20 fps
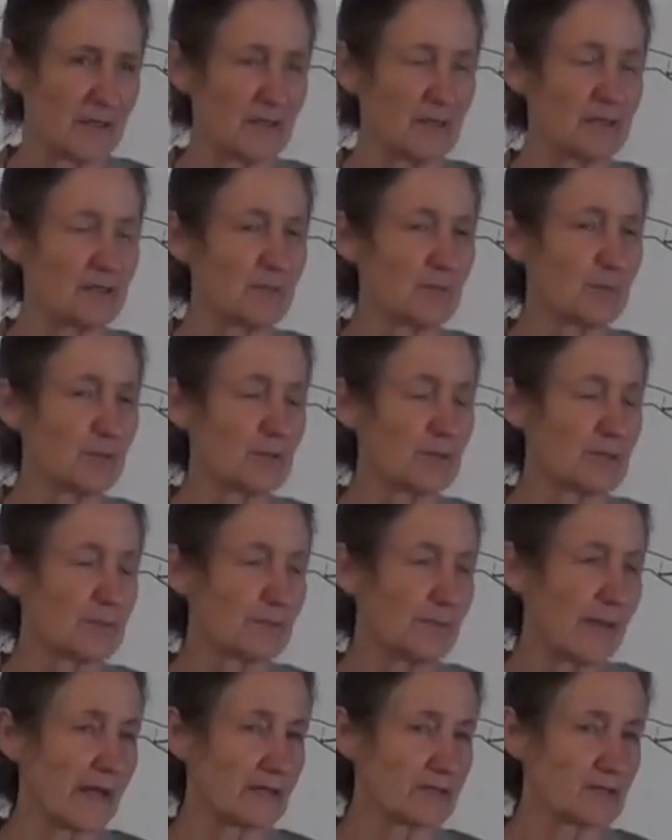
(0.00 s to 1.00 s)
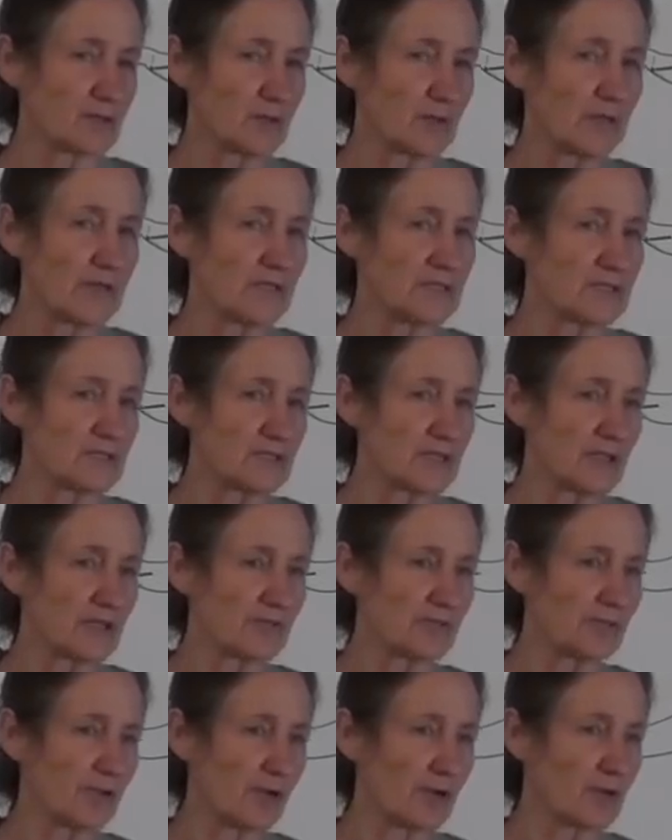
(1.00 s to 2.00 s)
In the book Back to Eden,
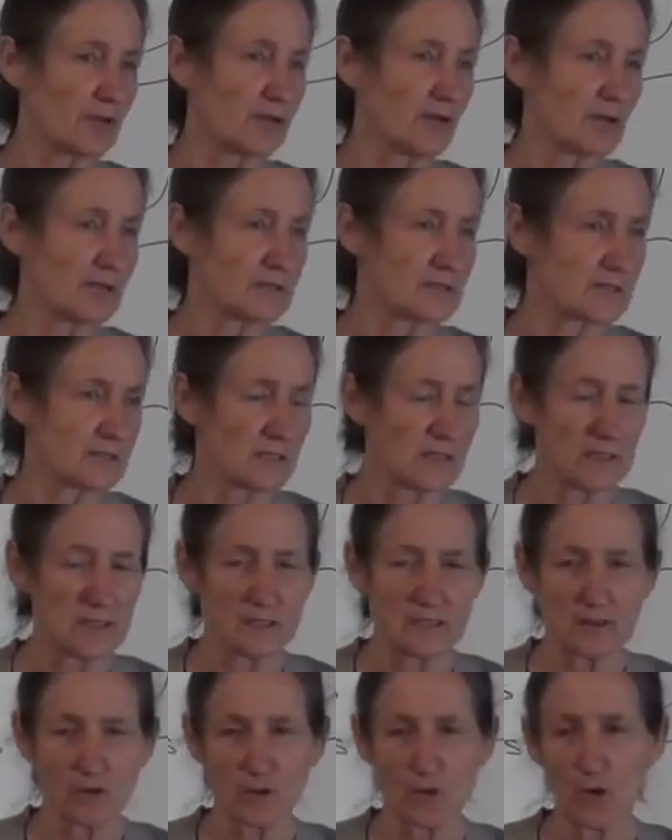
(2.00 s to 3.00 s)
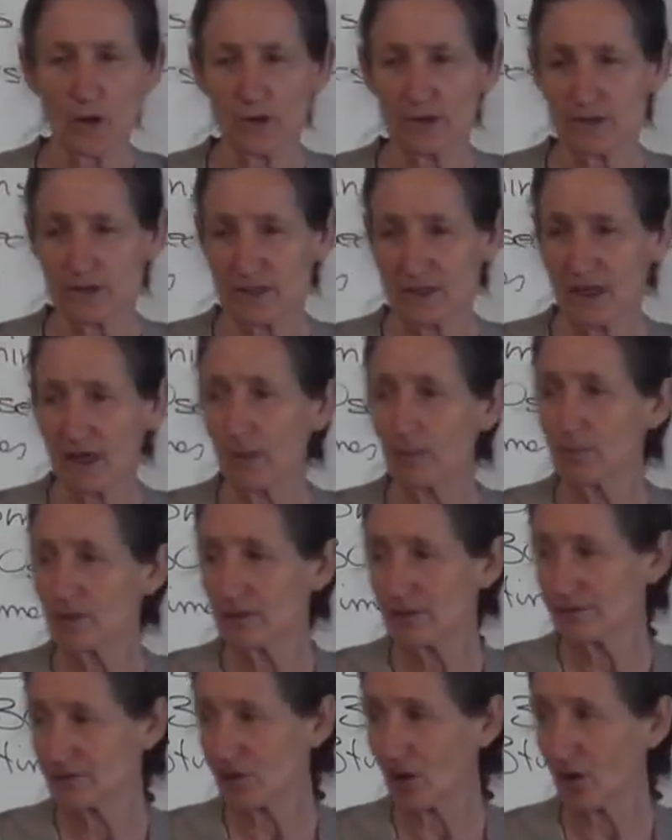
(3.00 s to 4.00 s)
Jethro Kloss quotes a
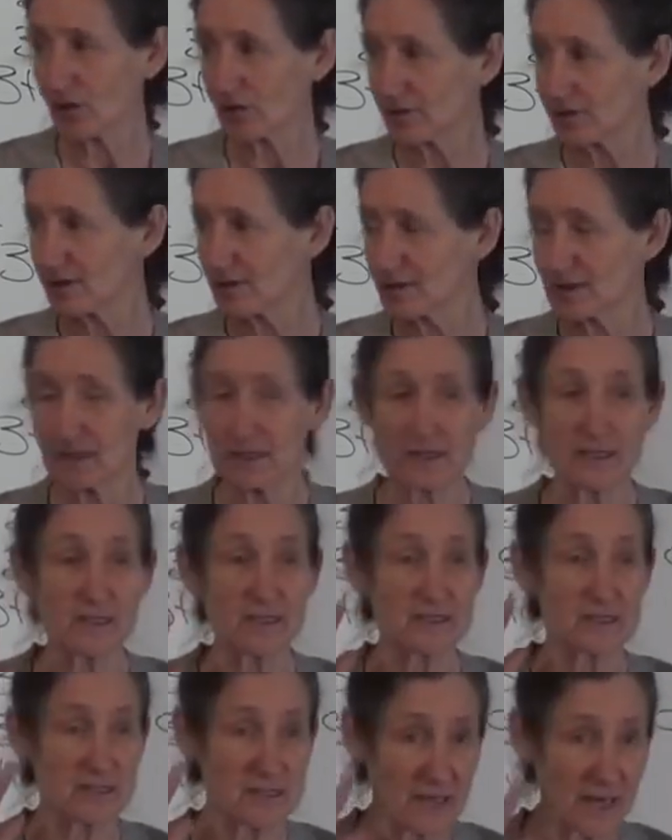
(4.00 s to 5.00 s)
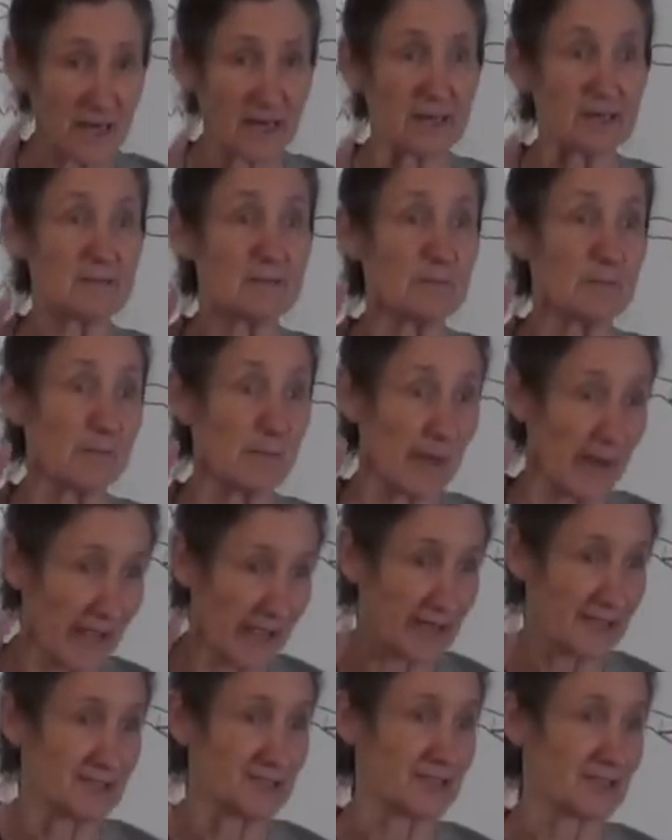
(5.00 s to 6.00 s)
couple of doctors in his 10
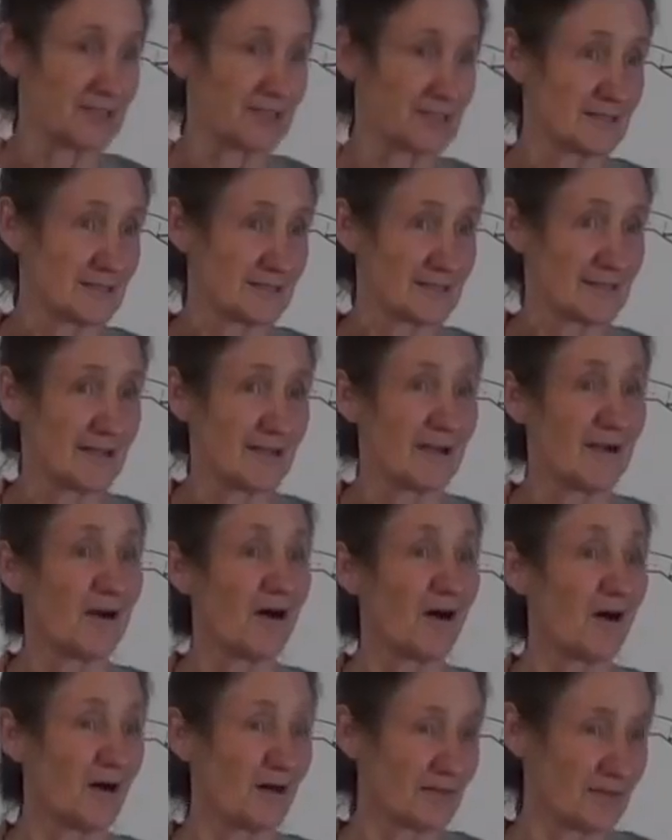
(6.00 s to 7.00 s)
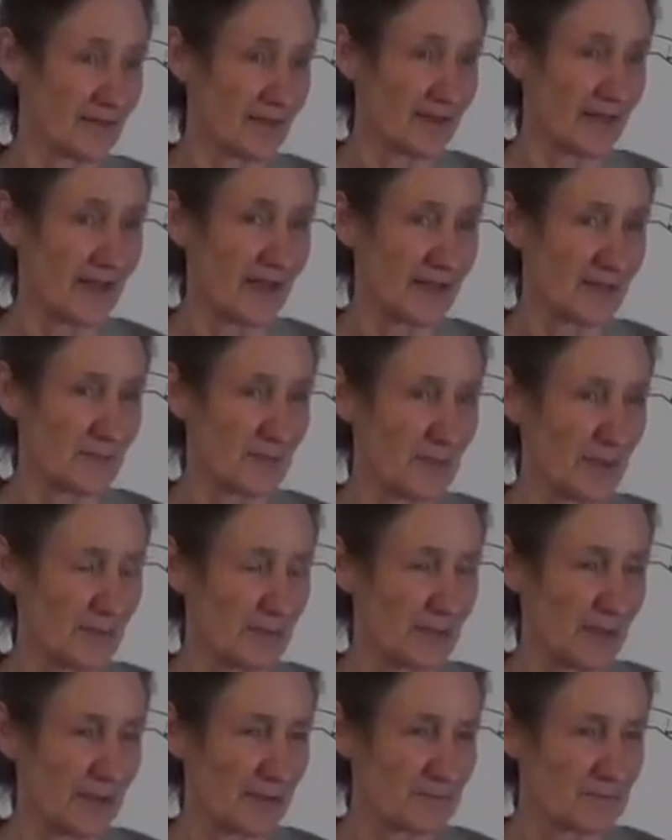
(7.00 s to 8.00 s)
pages on the cayenne
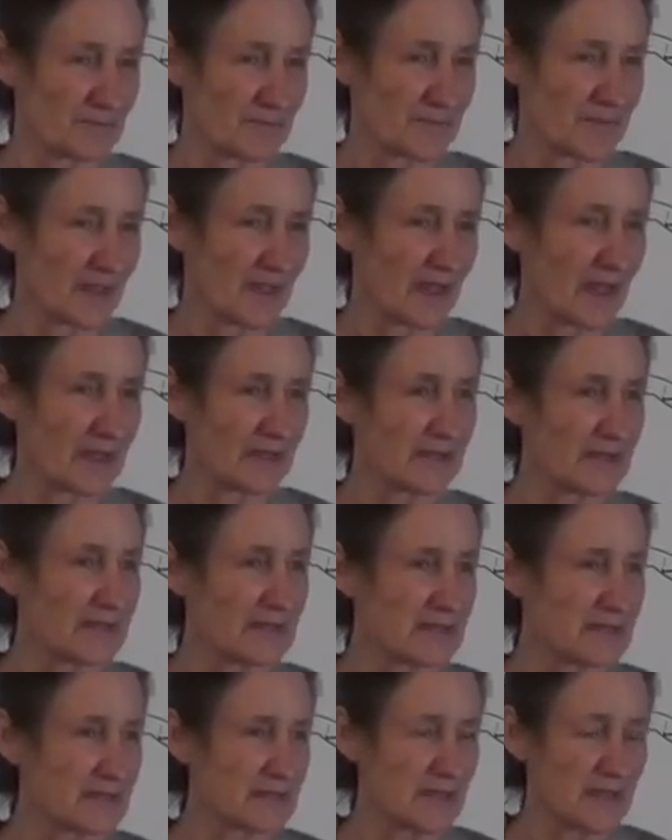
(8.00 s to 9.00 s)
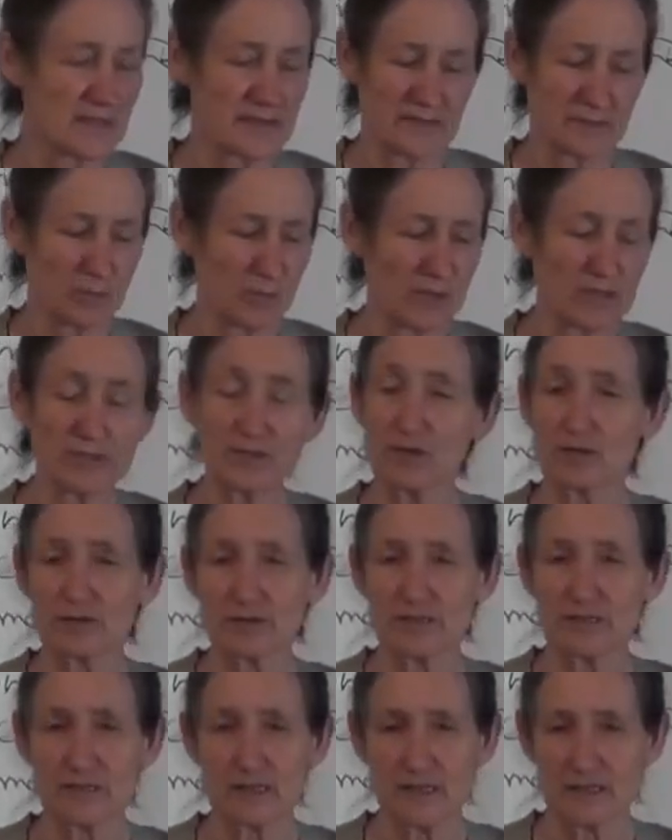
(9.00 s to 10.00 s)
pepper. And he's, one
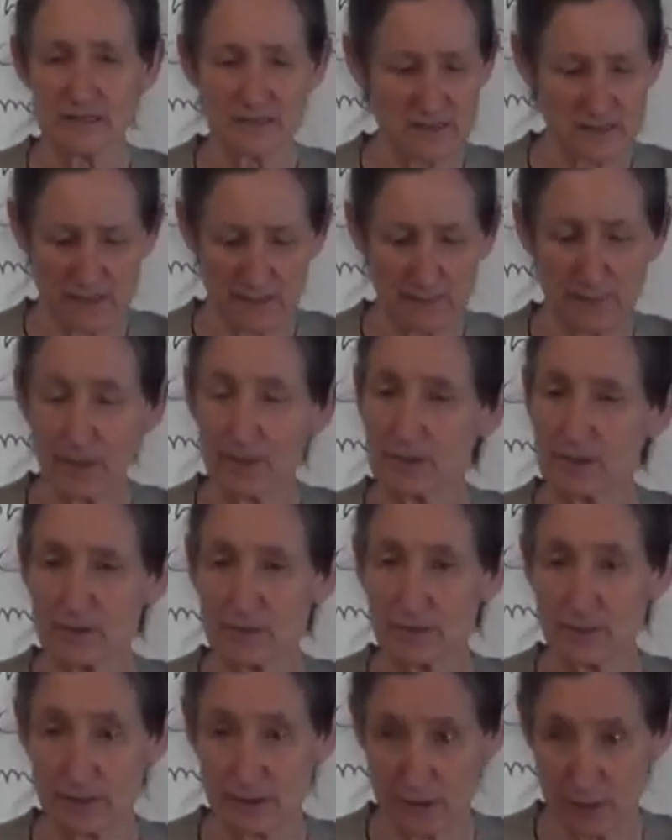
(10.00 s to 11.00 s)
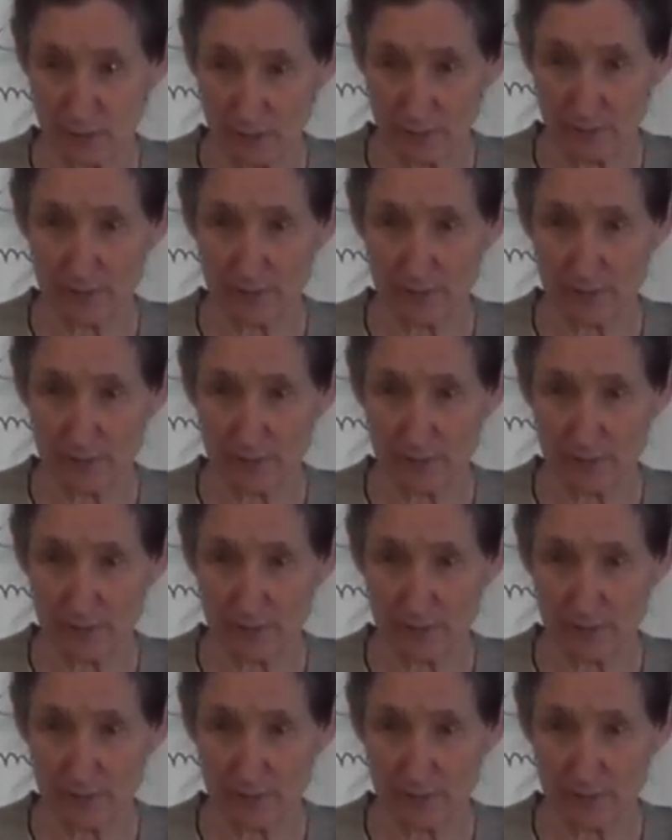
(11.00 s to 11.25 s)
doctor says it's impossible to